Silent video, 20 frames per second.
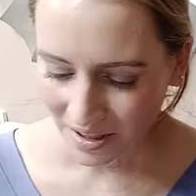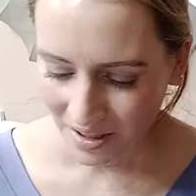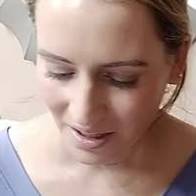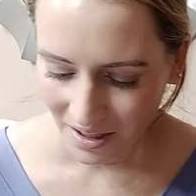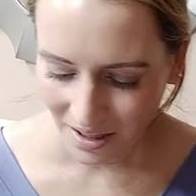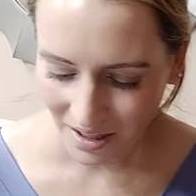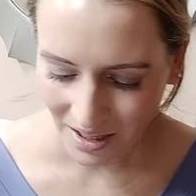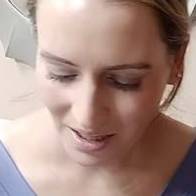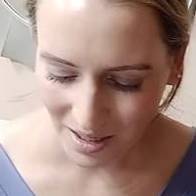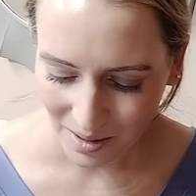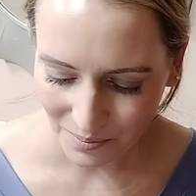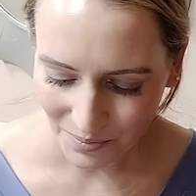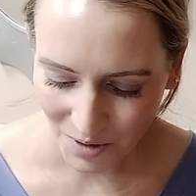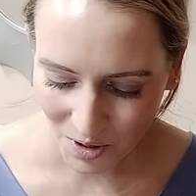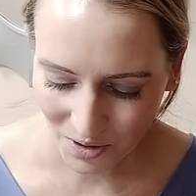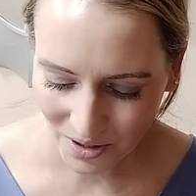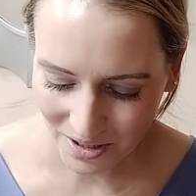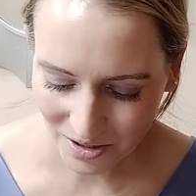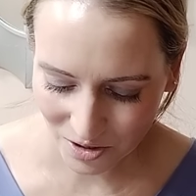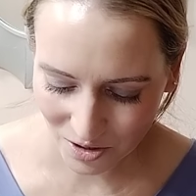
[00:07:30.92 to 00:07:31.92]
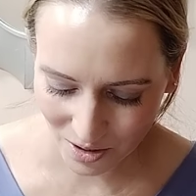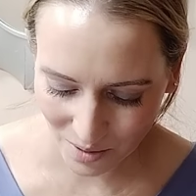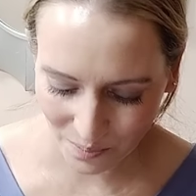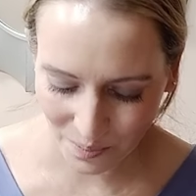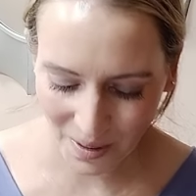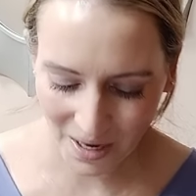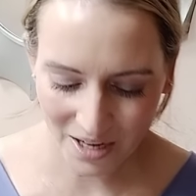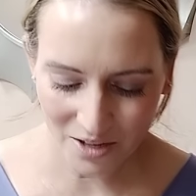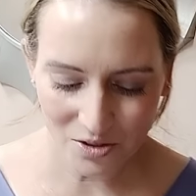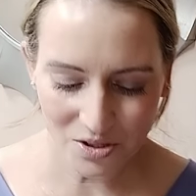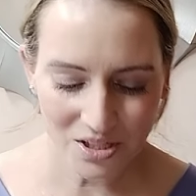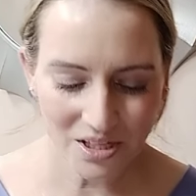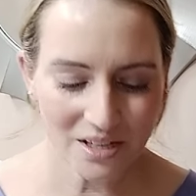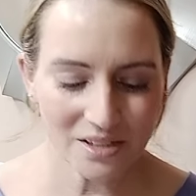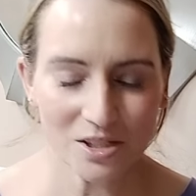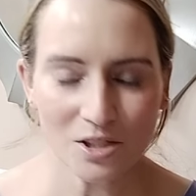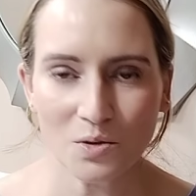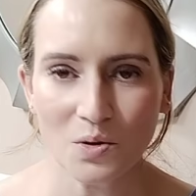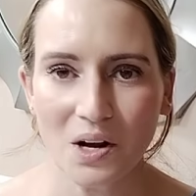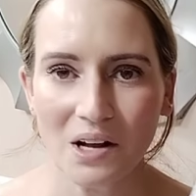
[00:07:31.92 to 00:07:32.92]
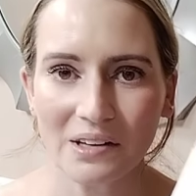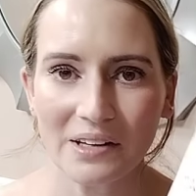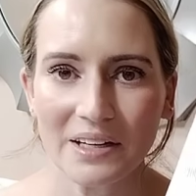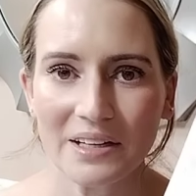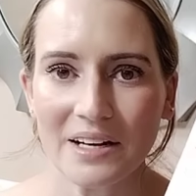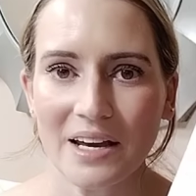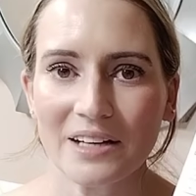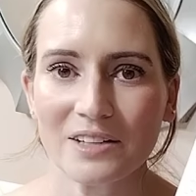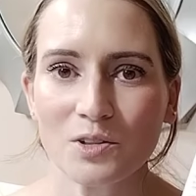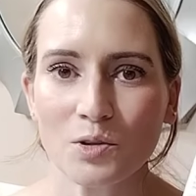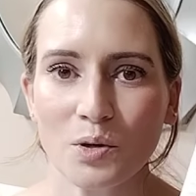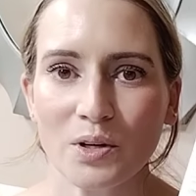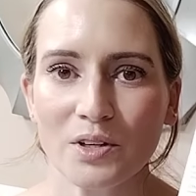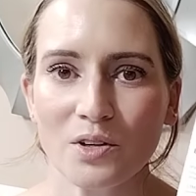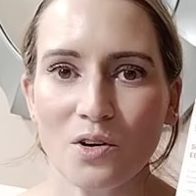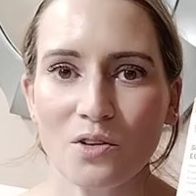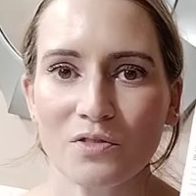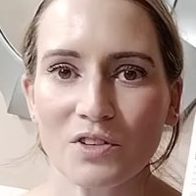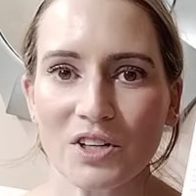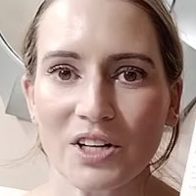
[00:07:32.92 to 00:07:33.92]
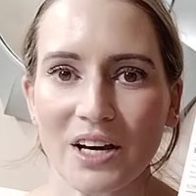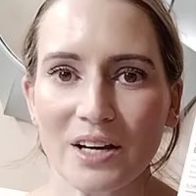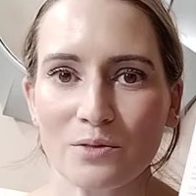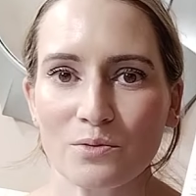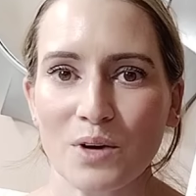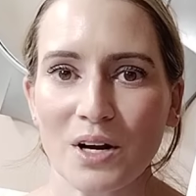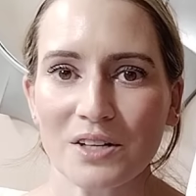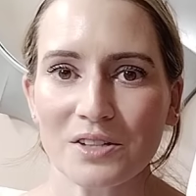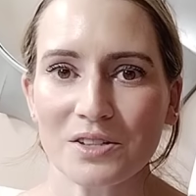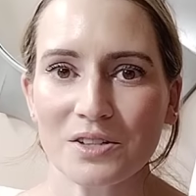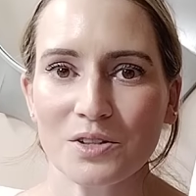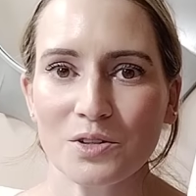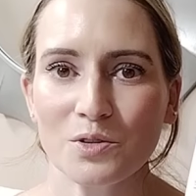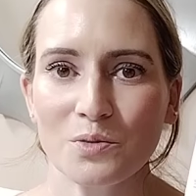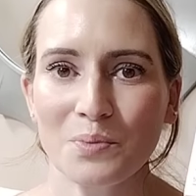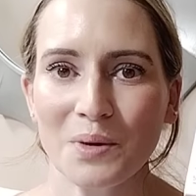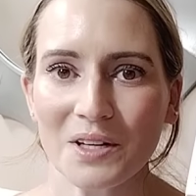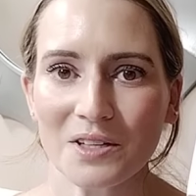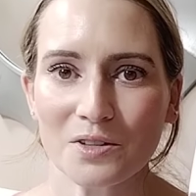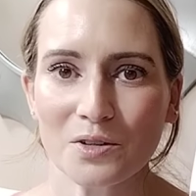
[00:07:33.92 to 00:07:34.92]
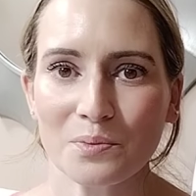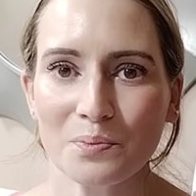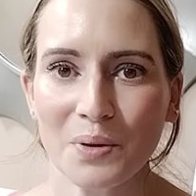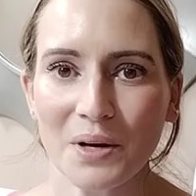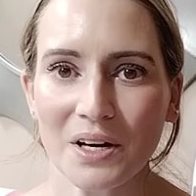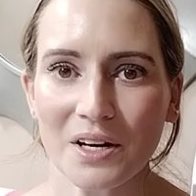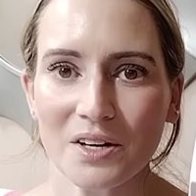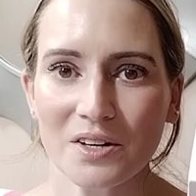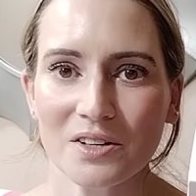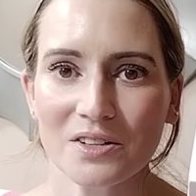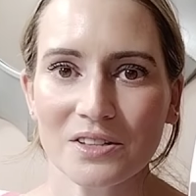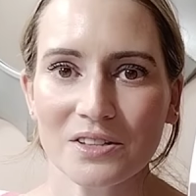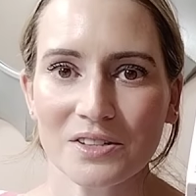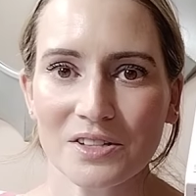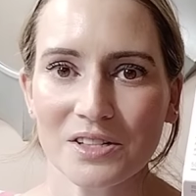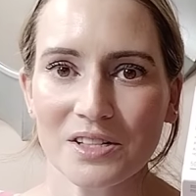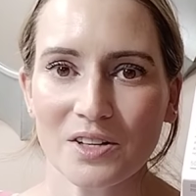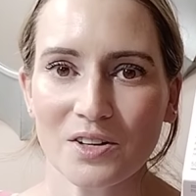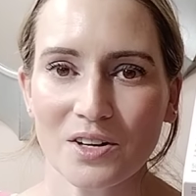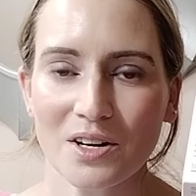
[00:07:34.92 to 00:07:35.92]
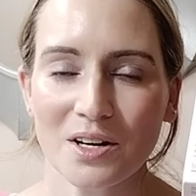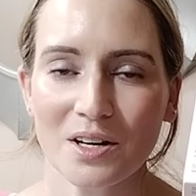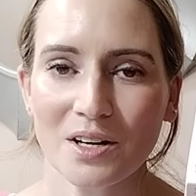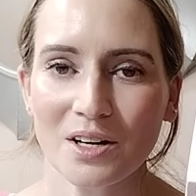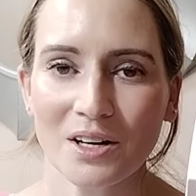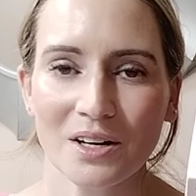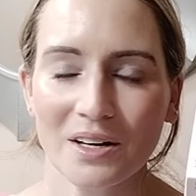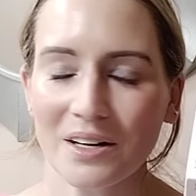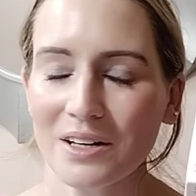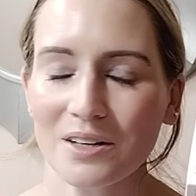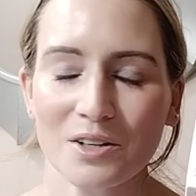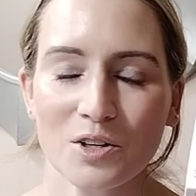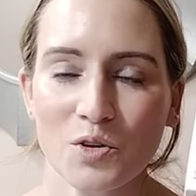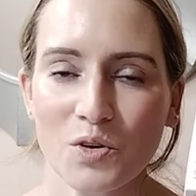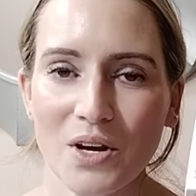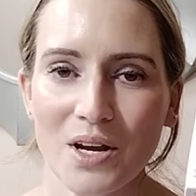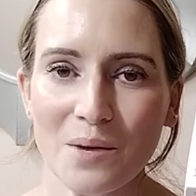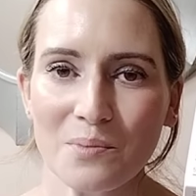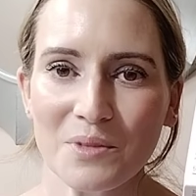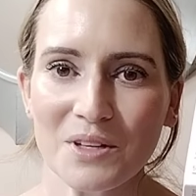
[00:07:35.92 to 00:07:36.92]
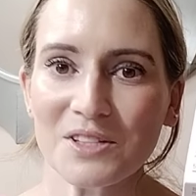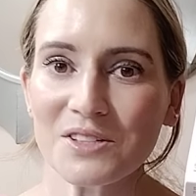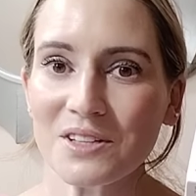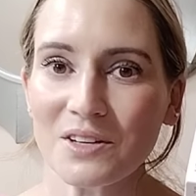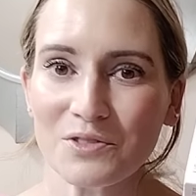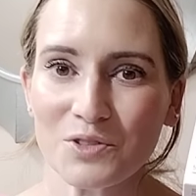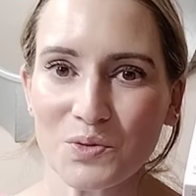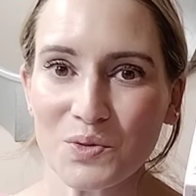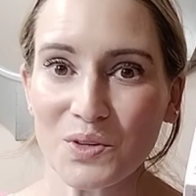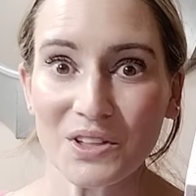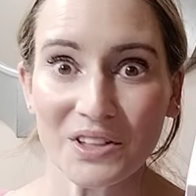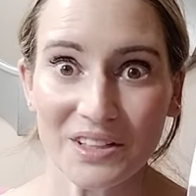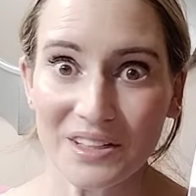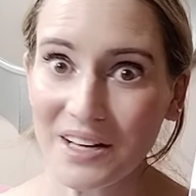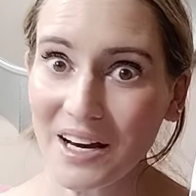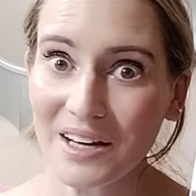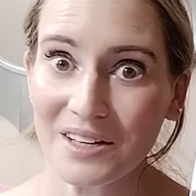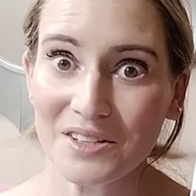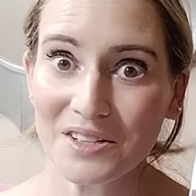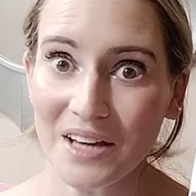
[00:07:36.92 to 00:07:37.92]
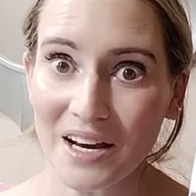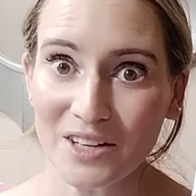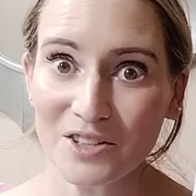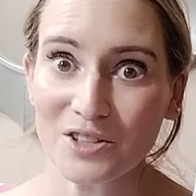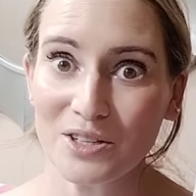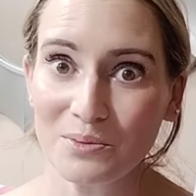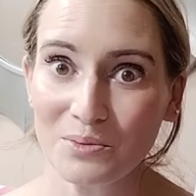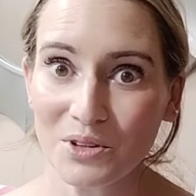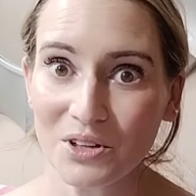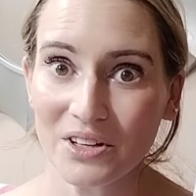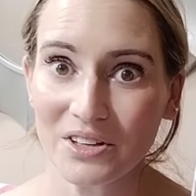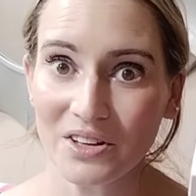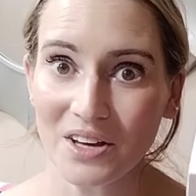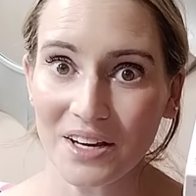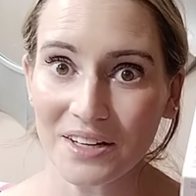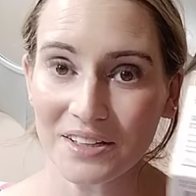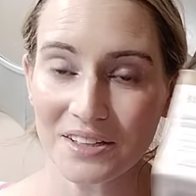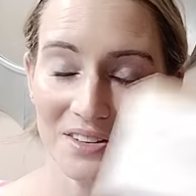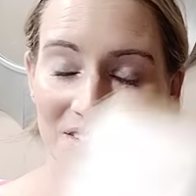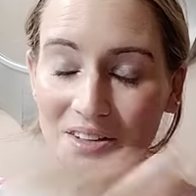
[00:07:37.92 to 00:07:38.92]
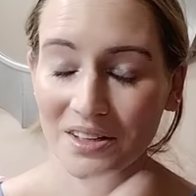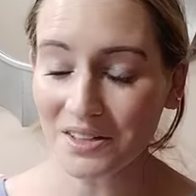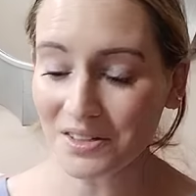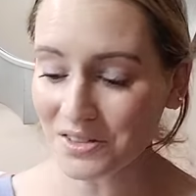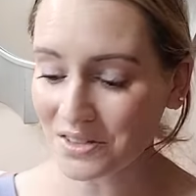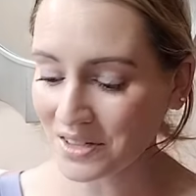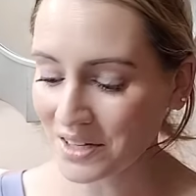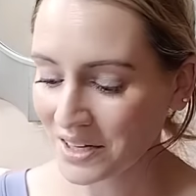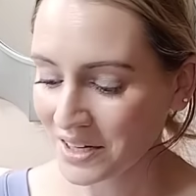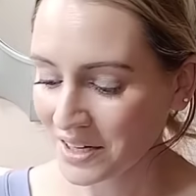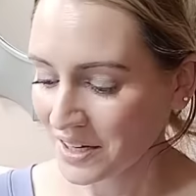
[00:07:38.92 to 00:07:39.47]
Um, okay, so the Biossance Squalane Ectoin Overnight Rescue Bear Repair Serum or Cream. This stuff's really nice. Actually, I'm really liking this.